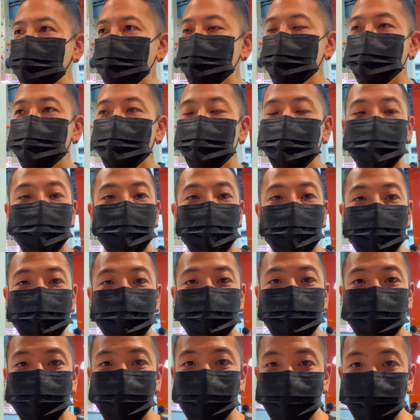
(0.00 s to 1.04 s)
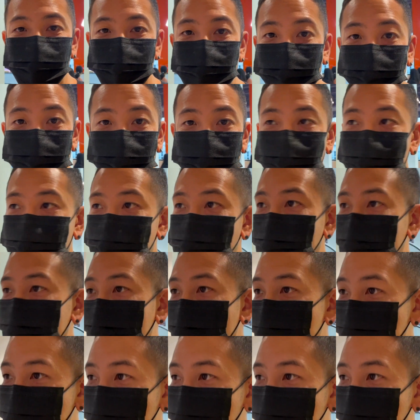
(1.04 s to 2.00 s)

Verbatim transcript: I just thought it'd be nice to have a little check out,